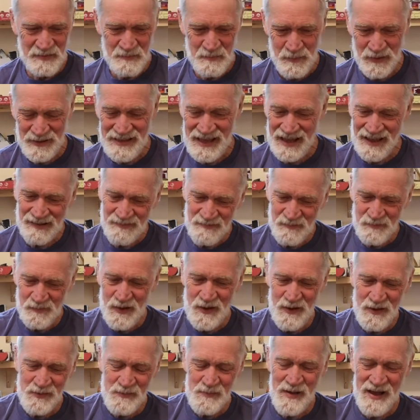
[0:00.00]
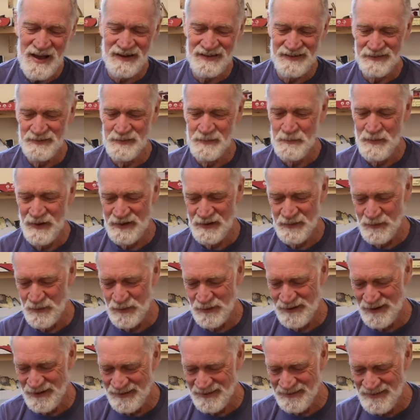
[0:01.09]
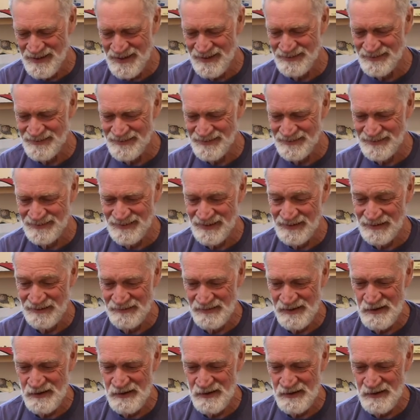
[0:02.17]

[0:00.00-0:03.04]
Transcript: but that falls back to my working class thing.